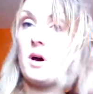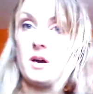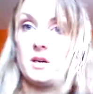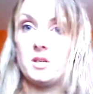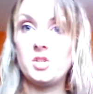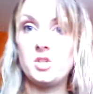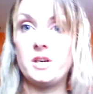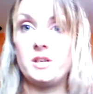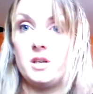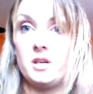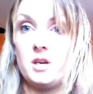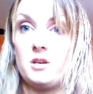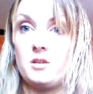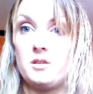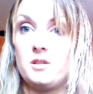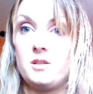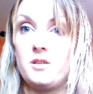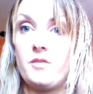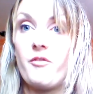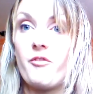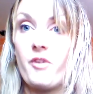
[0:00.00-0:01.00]

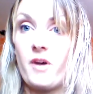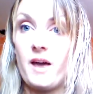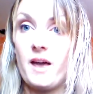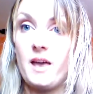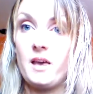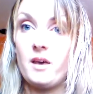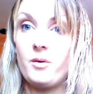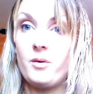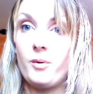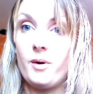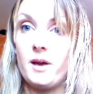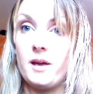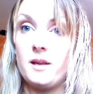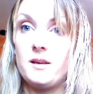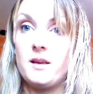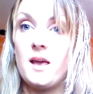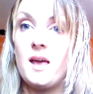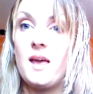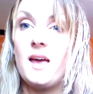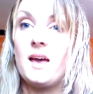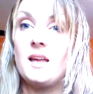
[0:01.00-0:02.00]
eyeshadows for
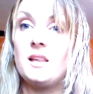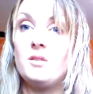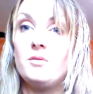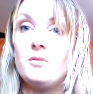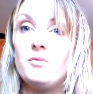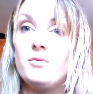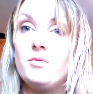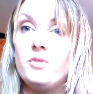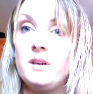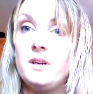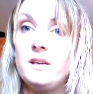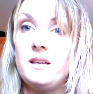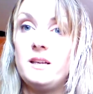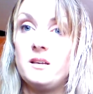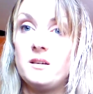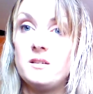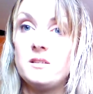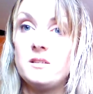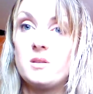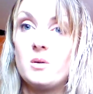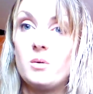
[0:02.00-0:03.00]
£8, and they're really
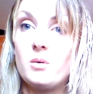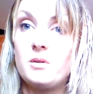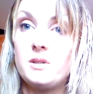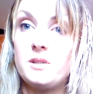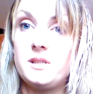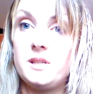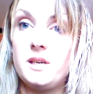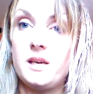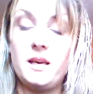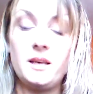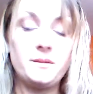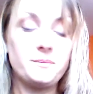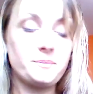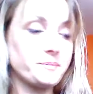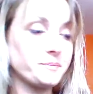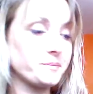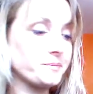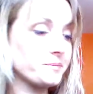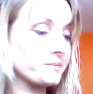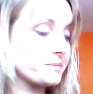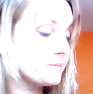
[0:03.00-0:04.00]
nice quality.
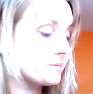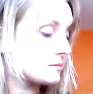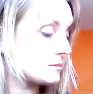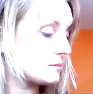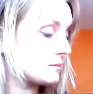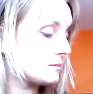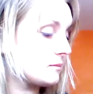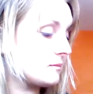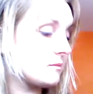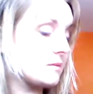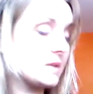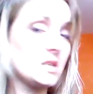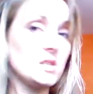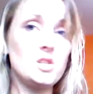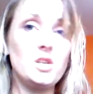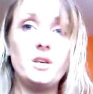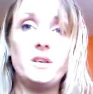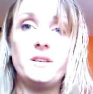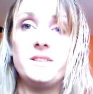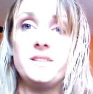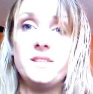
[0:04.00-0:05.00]

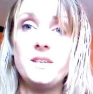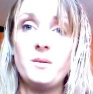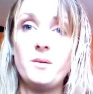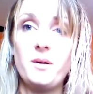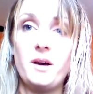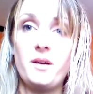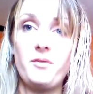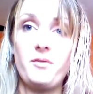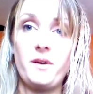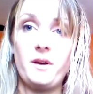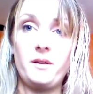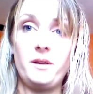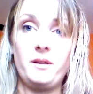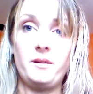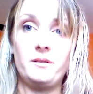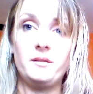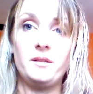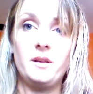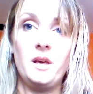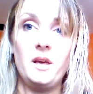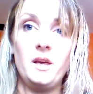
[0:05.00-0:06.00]
So you can see why I felt
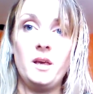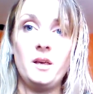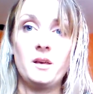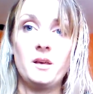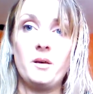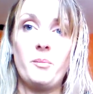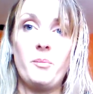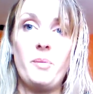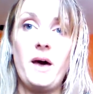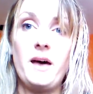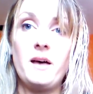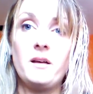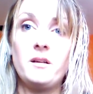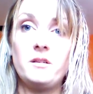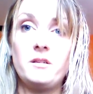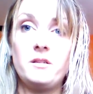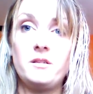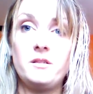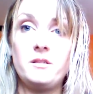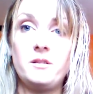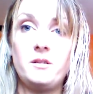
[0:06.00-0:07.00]

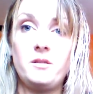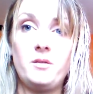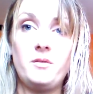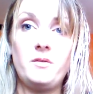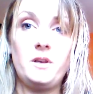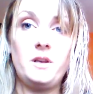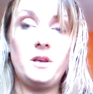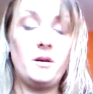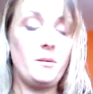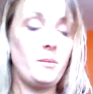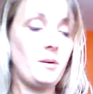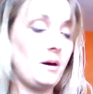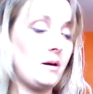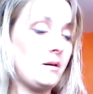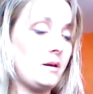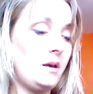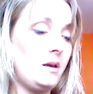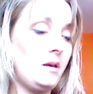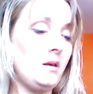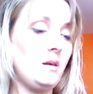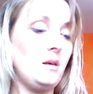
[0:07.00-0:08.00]
compelled to do a video
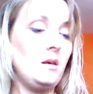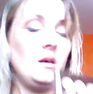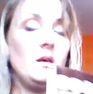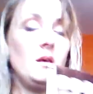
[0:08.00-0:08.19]
about it.